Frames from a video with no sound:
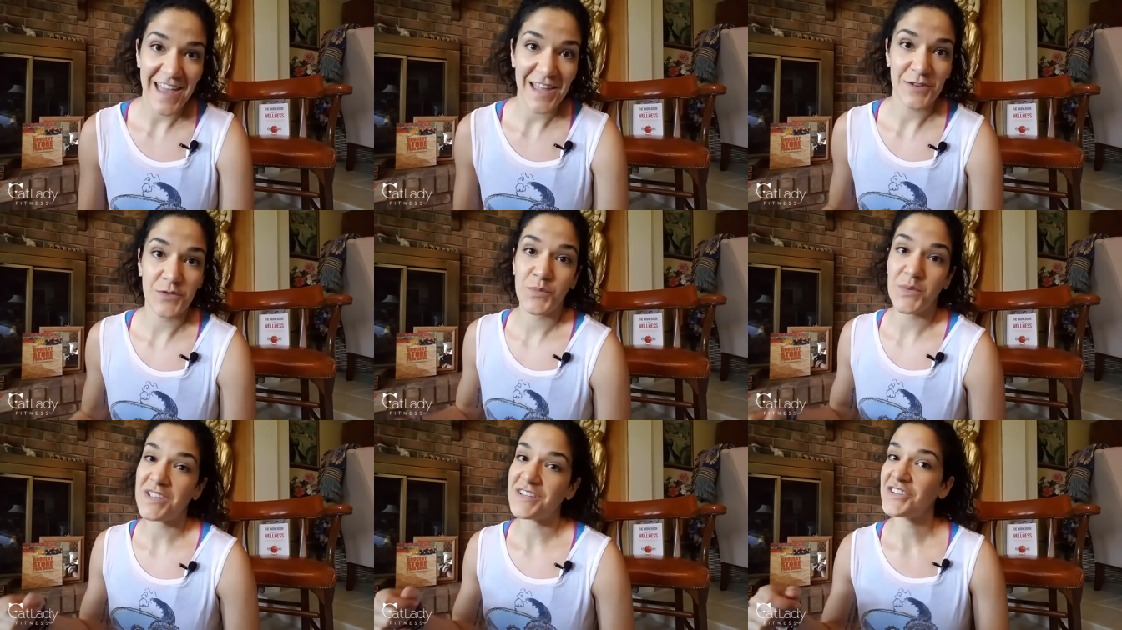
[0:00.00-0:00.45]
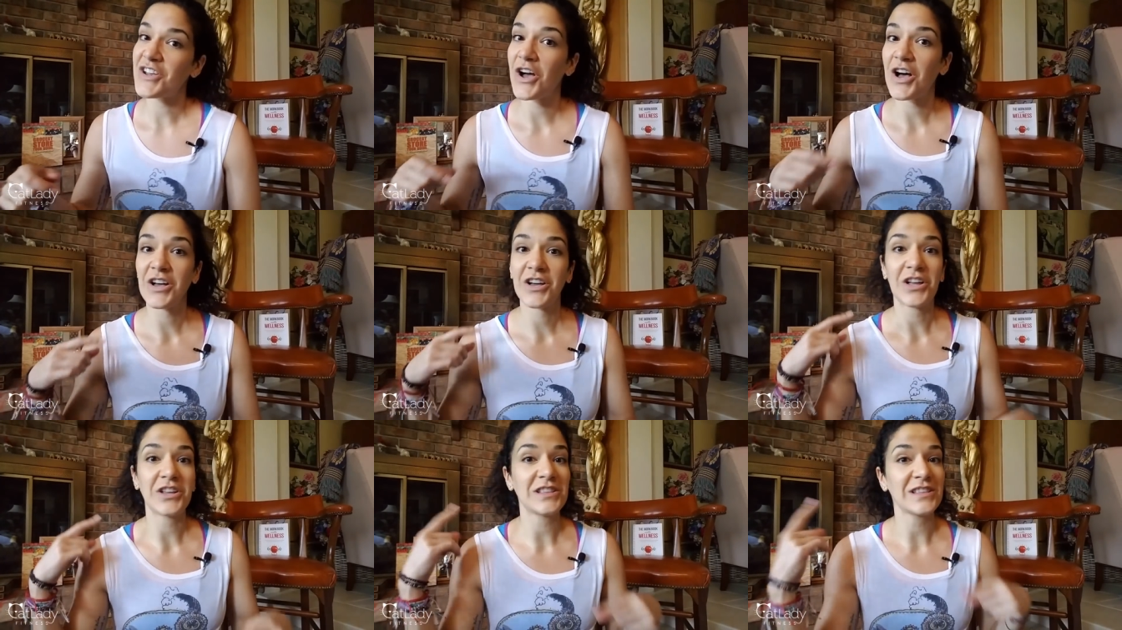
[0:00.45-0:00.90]
and we
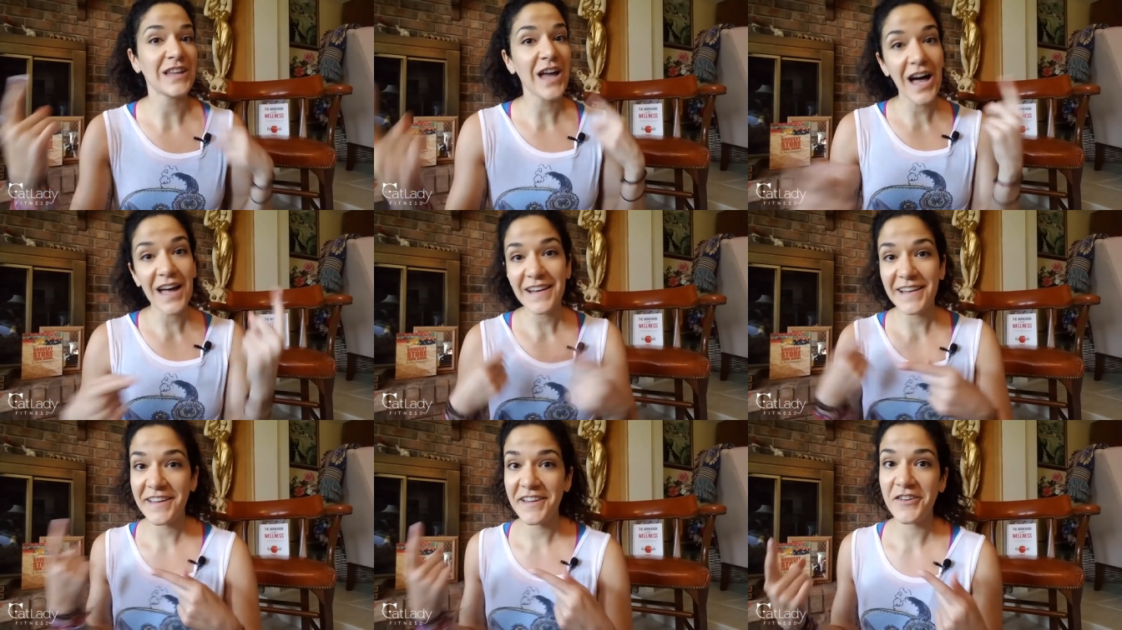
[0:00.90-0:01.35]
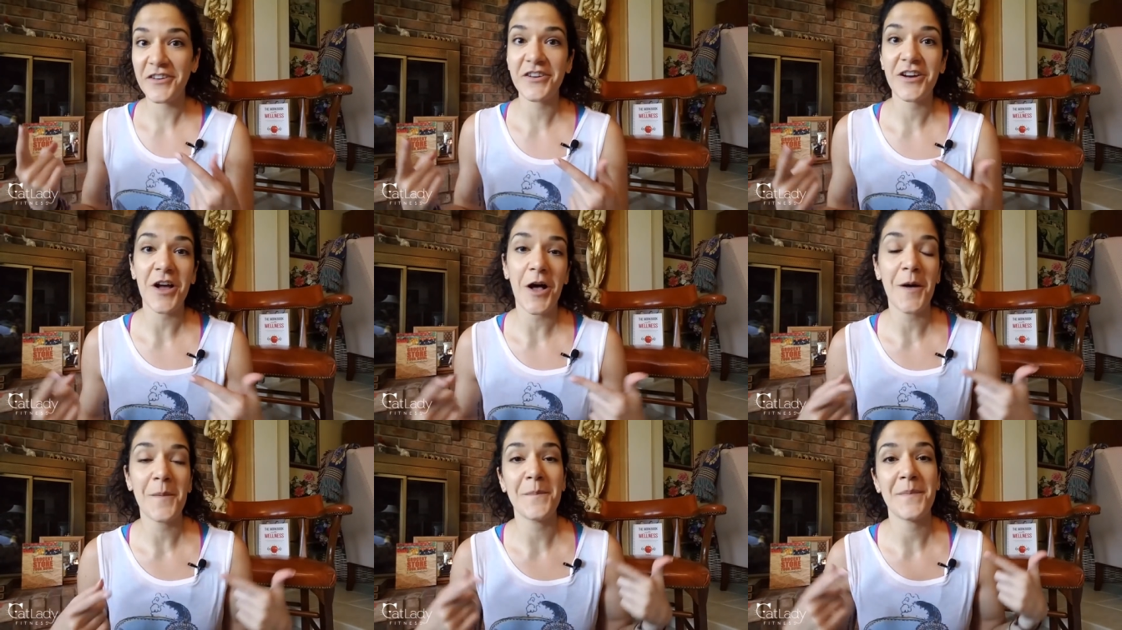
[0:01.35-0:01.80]
talk a lot
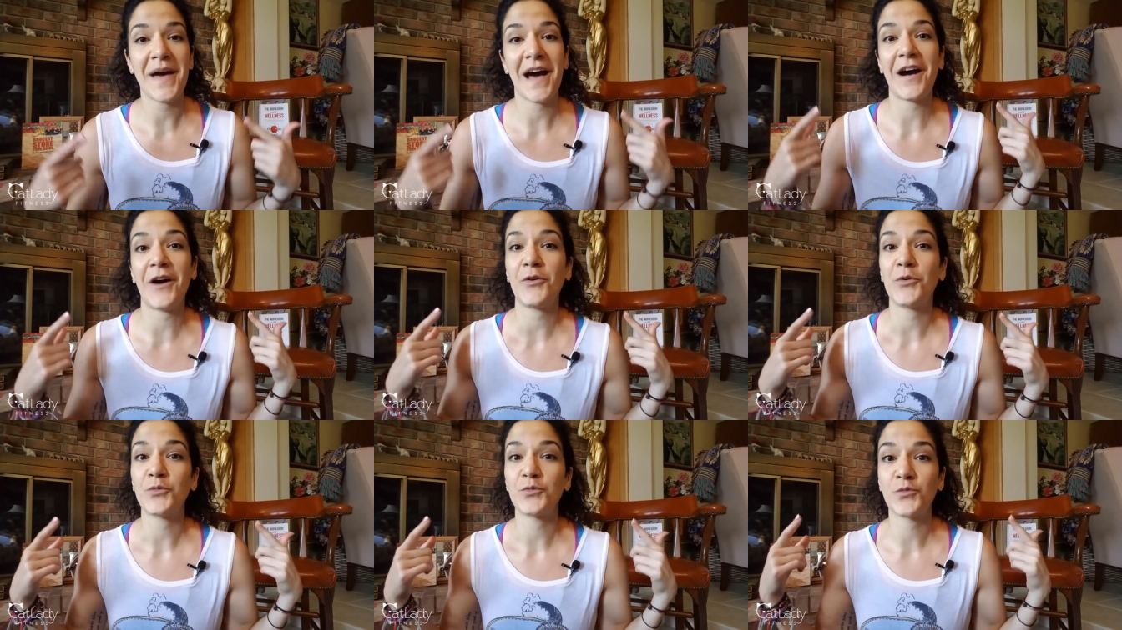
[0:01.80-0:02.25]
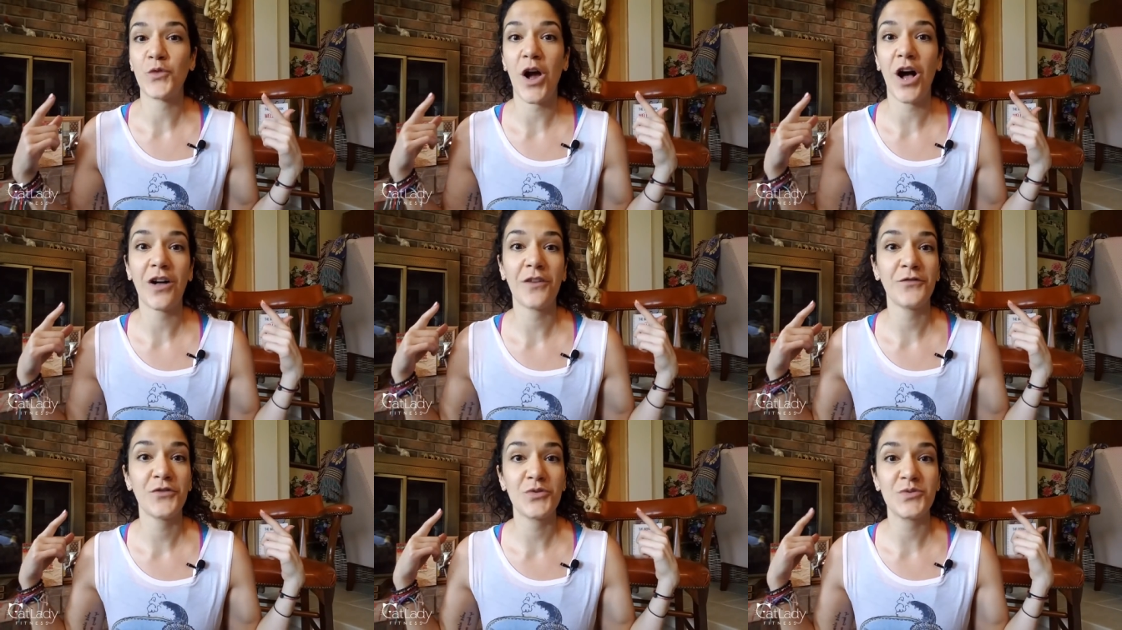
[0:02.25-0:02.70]
here about
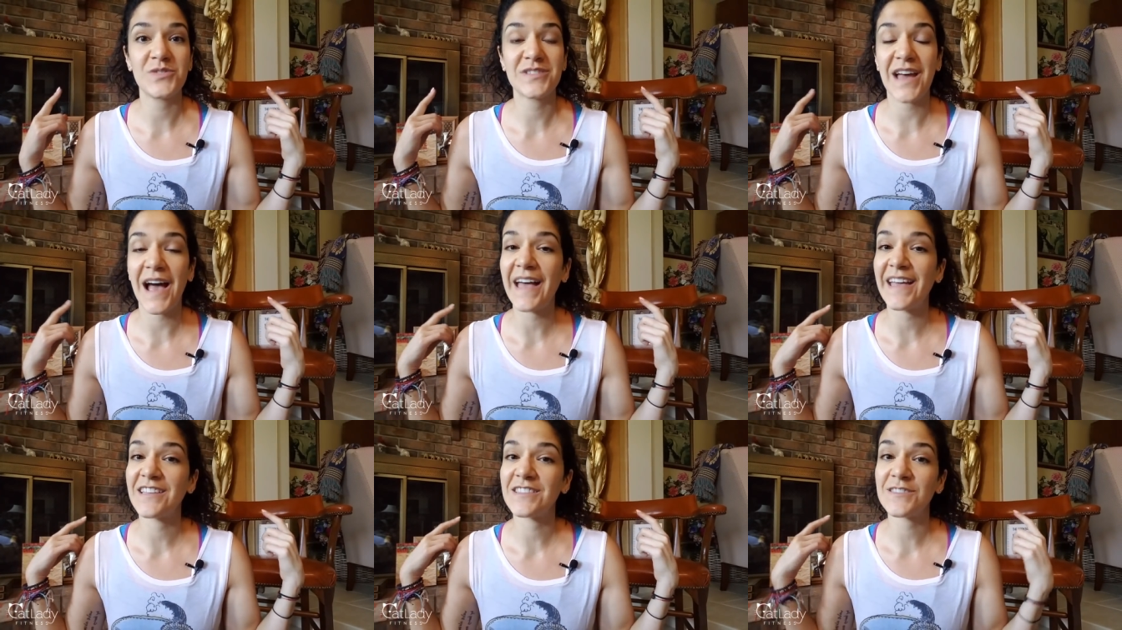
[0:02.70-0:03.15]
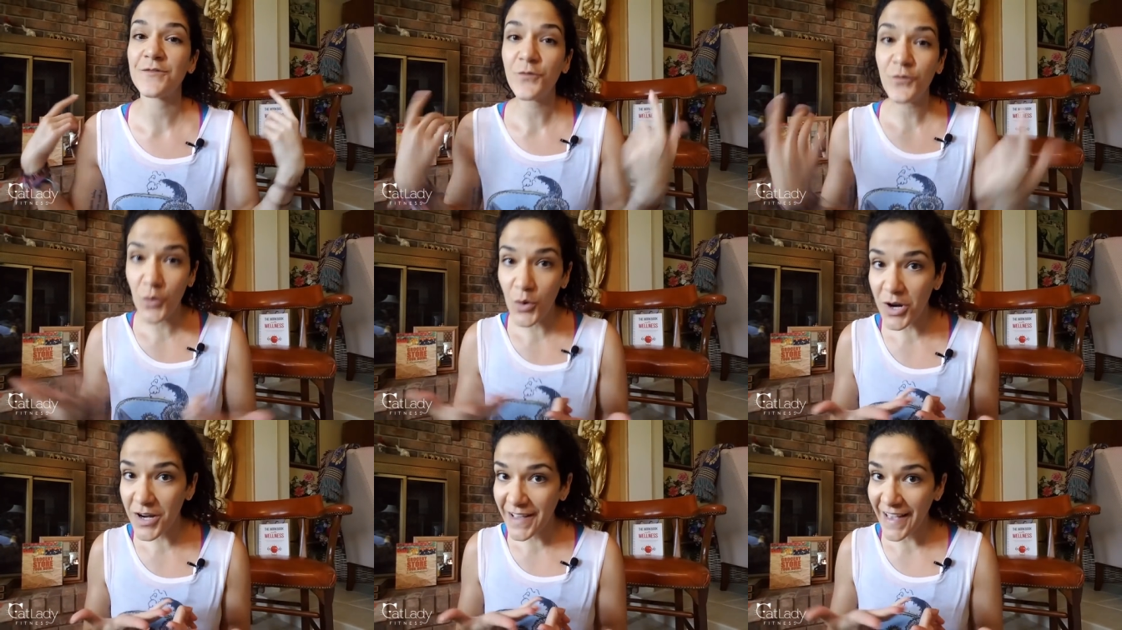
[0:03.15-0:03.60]
raw food diets
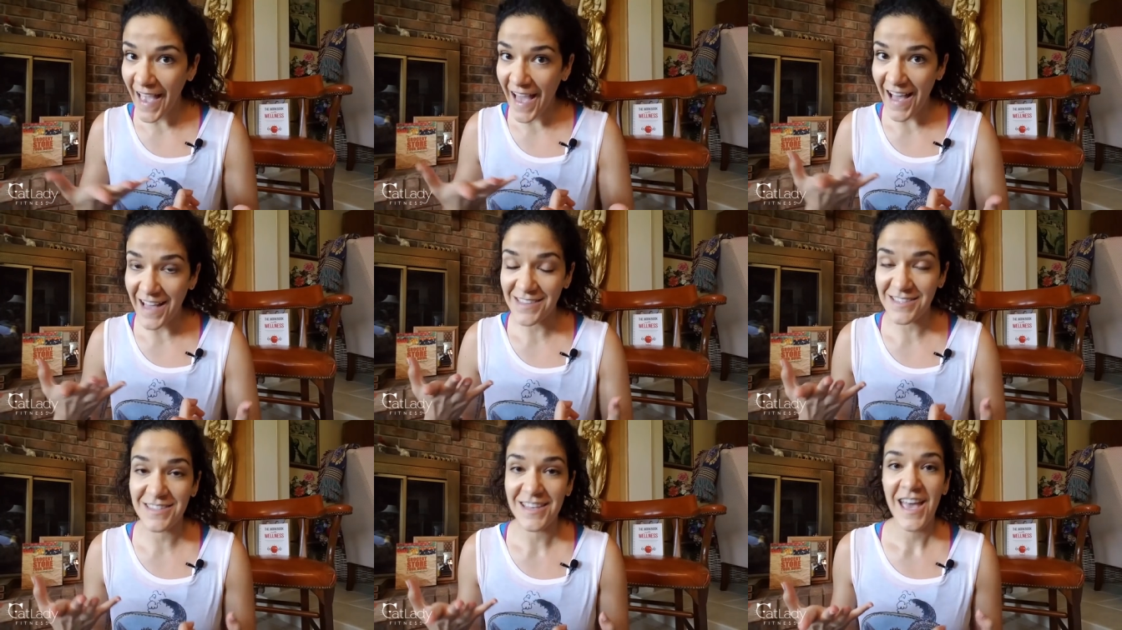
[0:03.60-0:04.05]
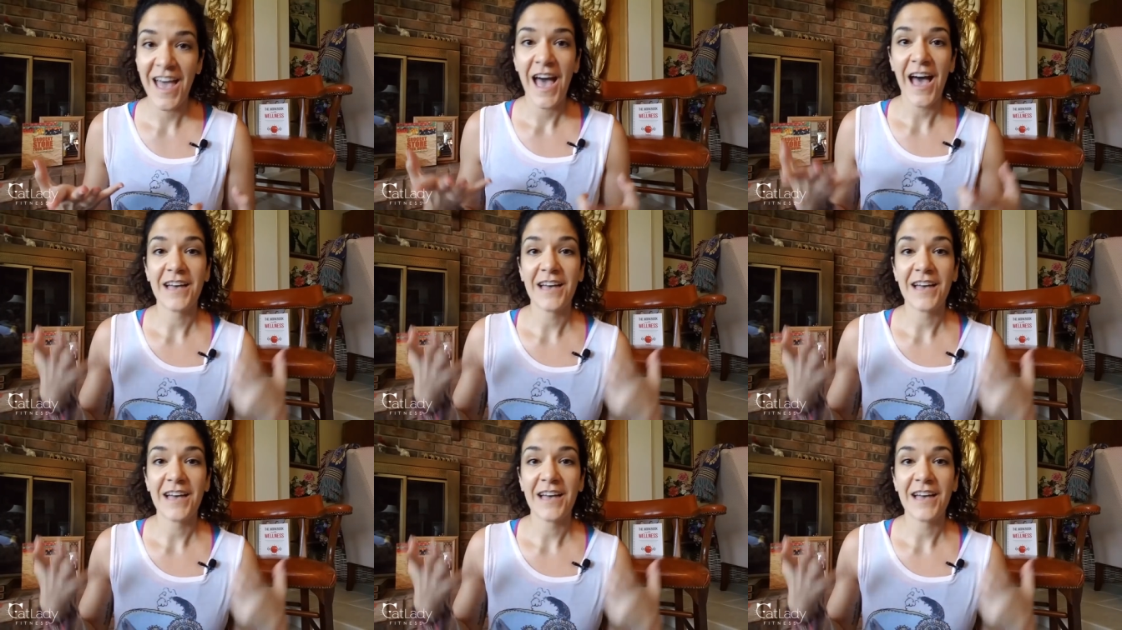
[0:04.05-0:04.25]
for cats,